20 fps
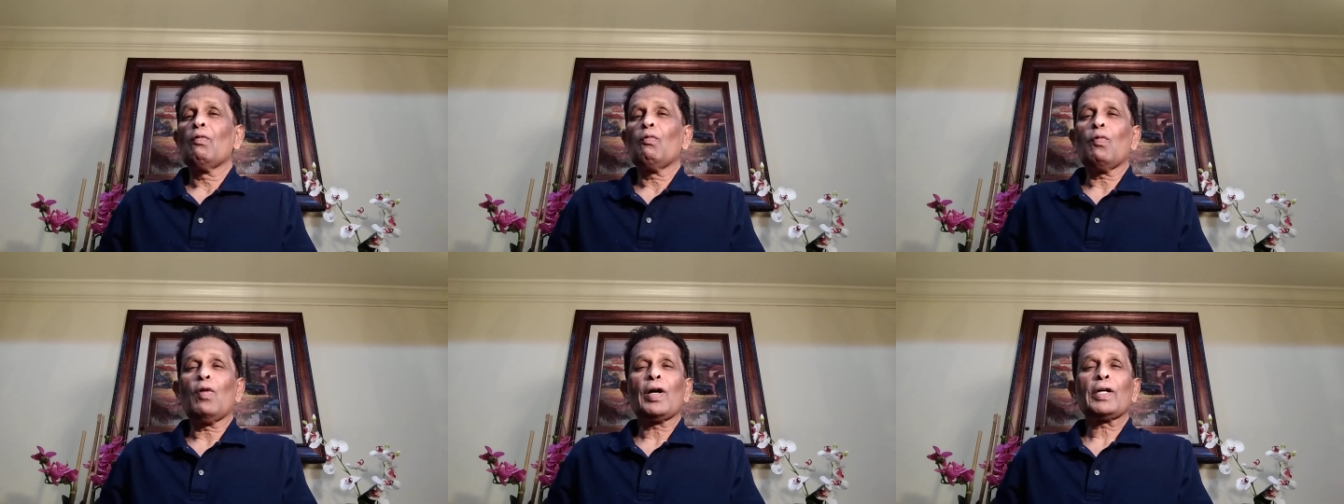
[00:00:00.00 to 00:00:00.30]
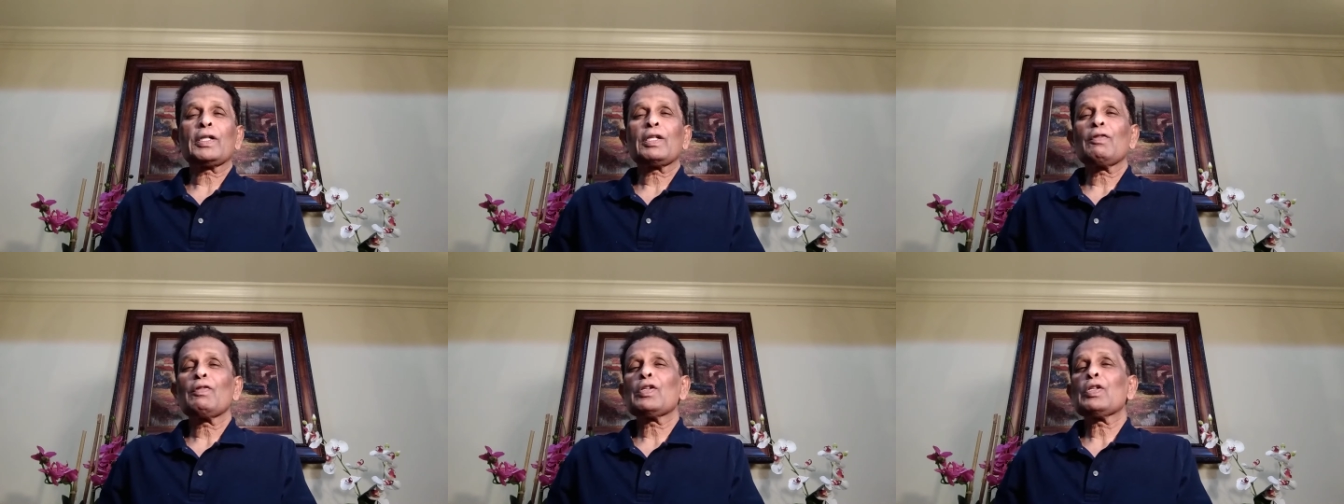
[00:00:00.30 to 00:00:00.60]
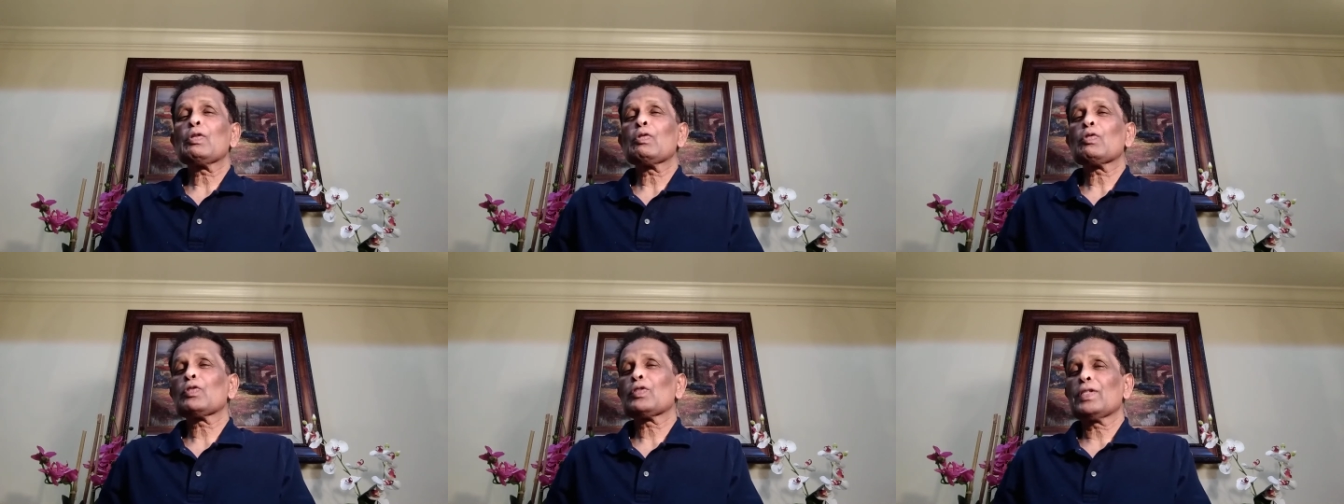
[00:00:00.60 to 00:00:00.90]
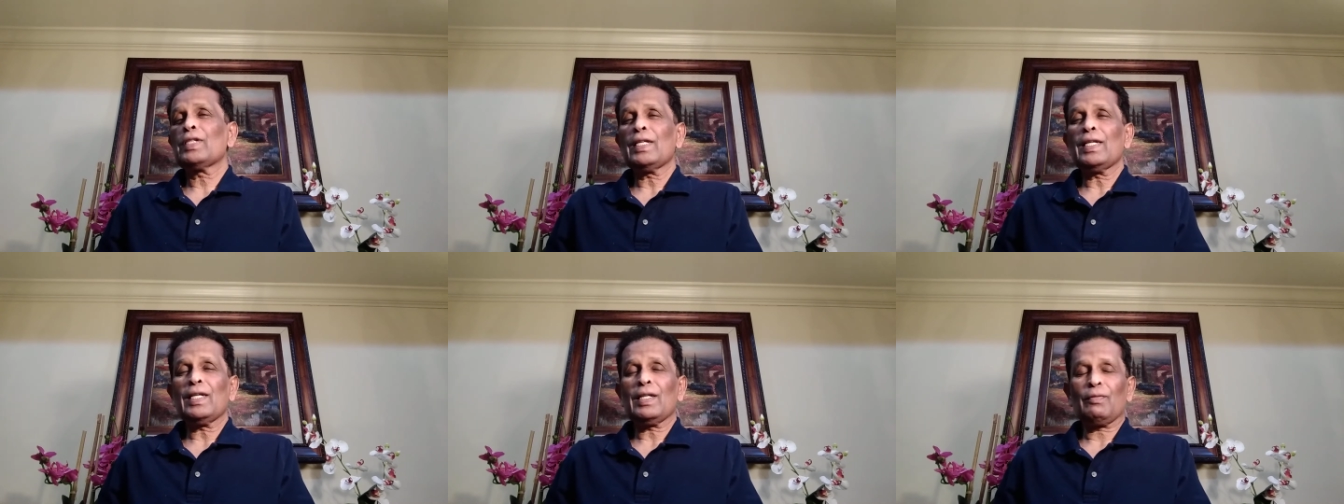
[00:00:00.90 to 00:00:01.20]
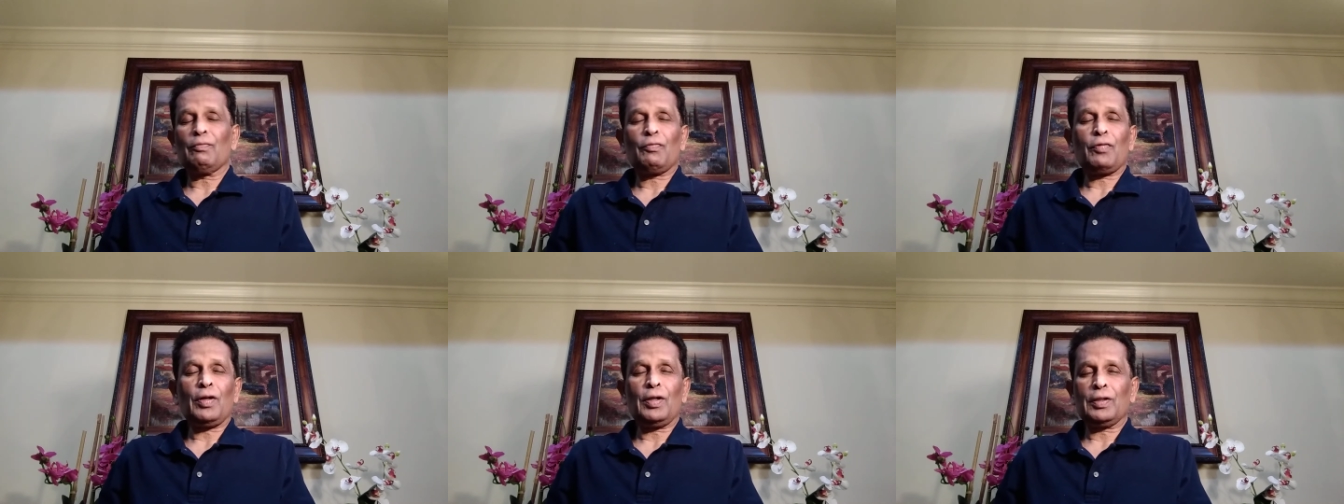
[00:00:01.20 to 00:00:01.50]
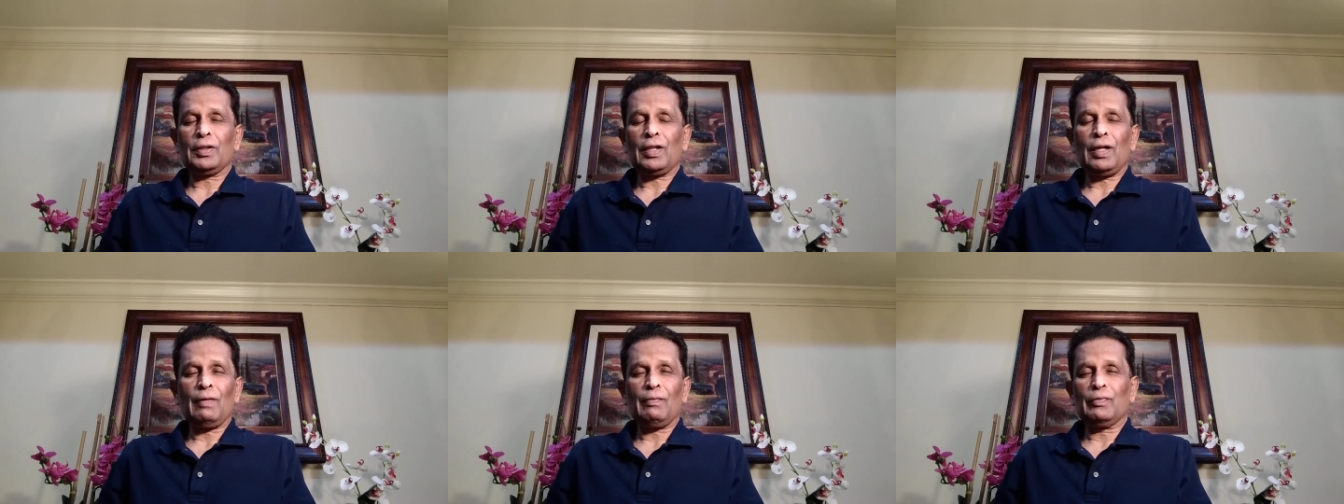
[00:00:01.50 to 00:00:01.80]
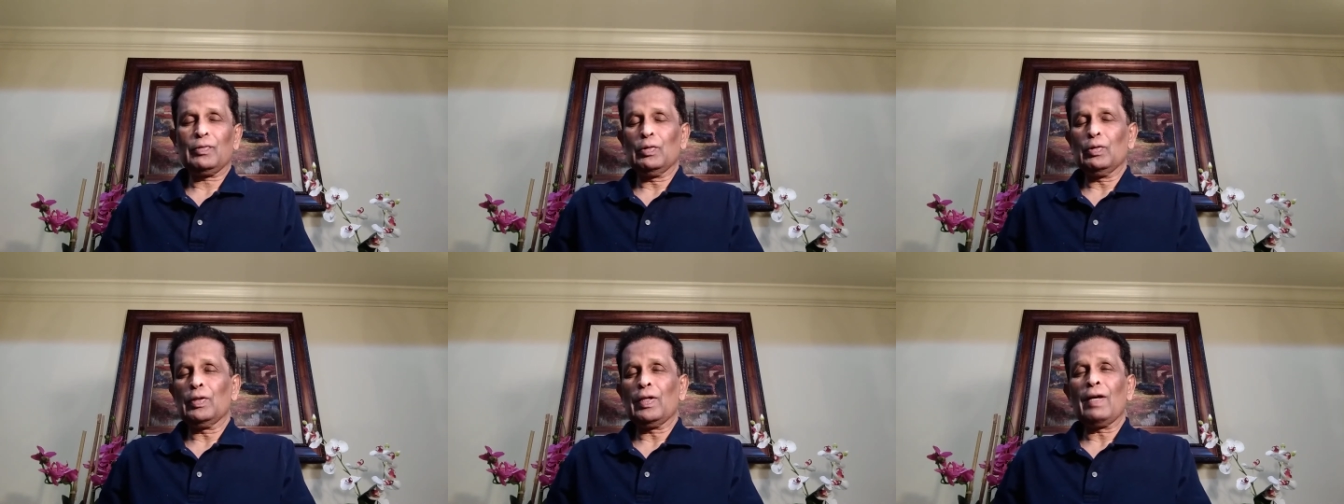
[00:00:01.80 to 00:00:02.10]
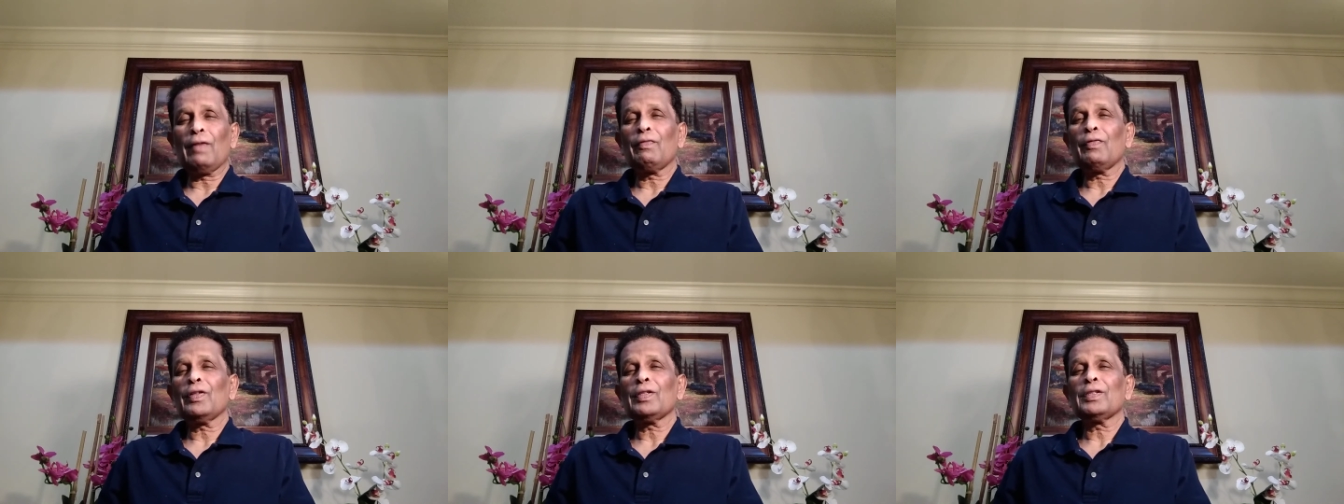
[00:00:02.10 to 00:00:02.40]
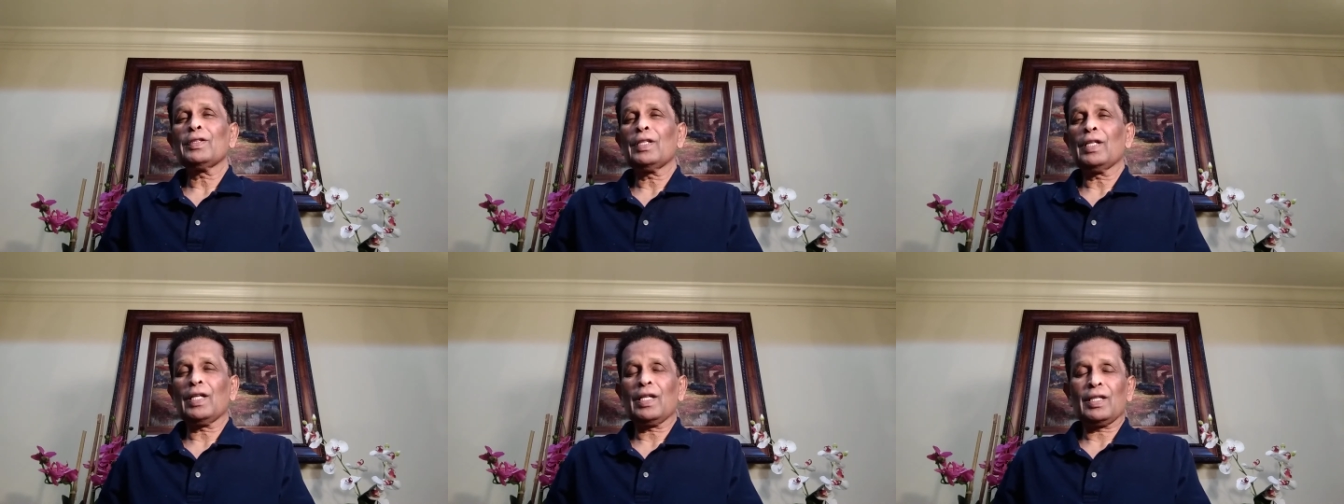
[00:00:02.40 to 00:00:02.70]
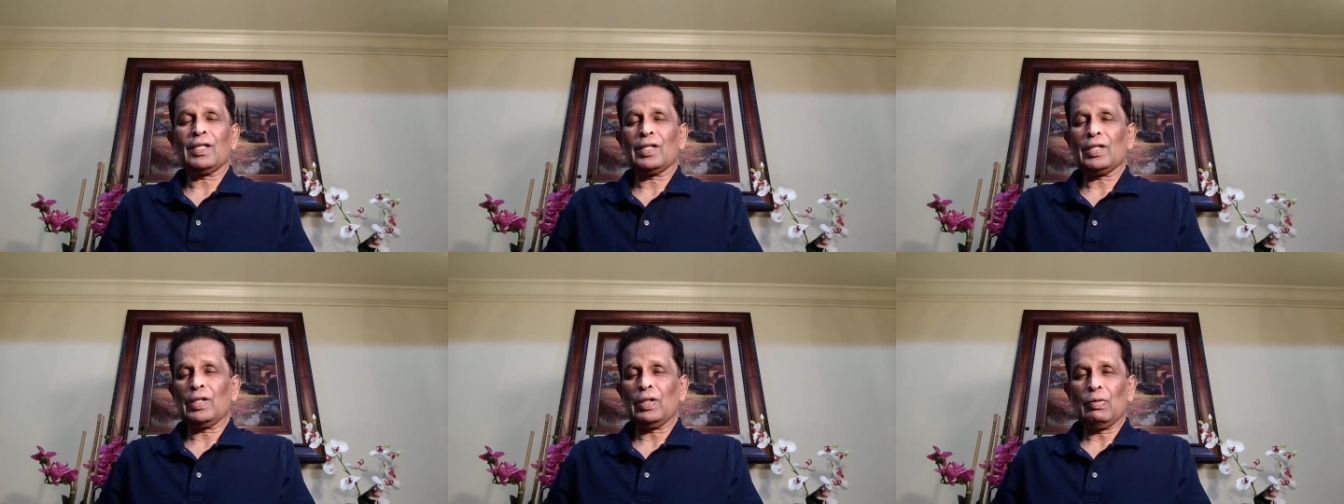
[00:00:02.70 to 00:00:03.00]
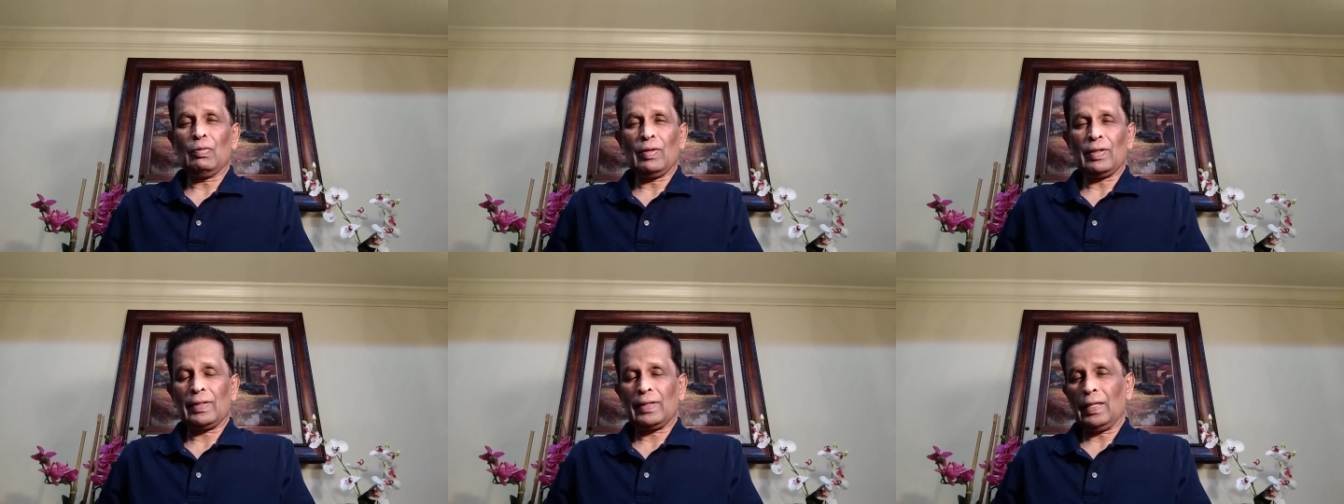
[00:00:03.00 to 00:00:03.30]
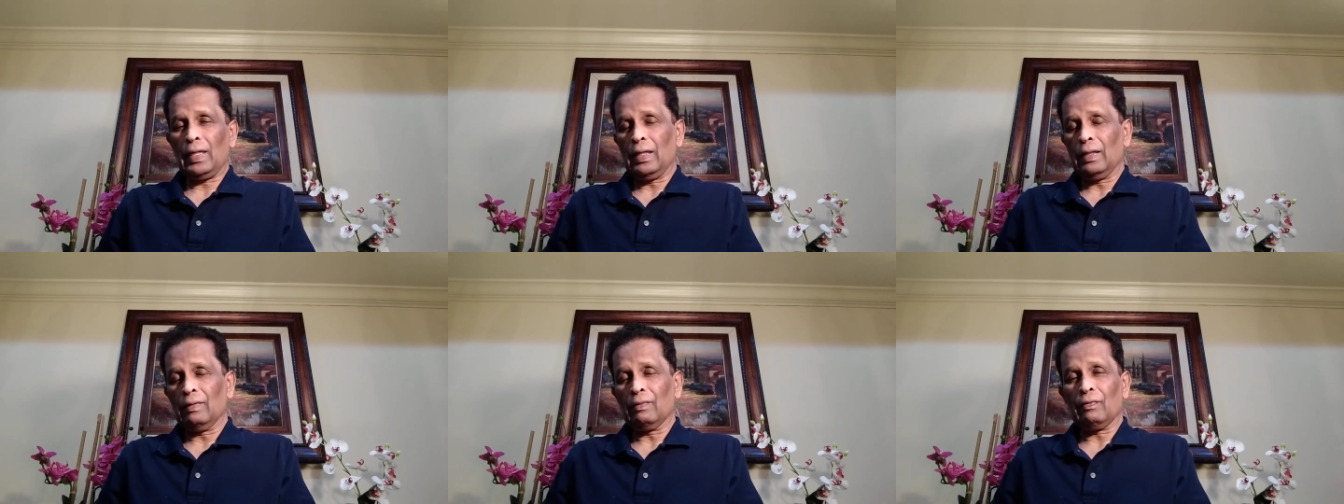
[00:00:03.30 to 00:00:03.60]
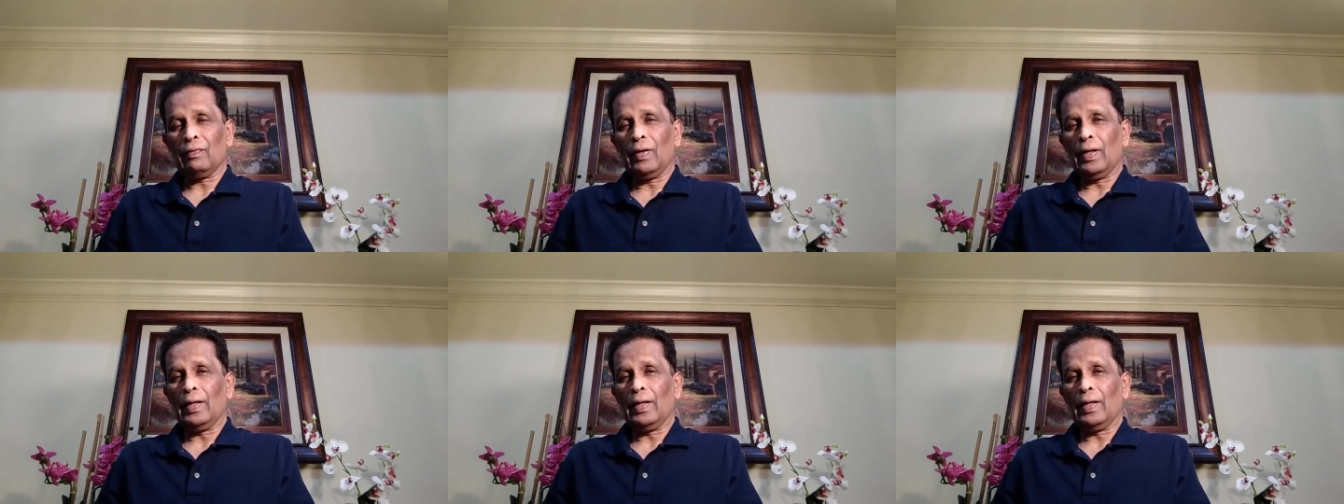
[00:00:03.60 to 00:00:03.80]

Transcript: Whatever you see in front of you, everything is yourself,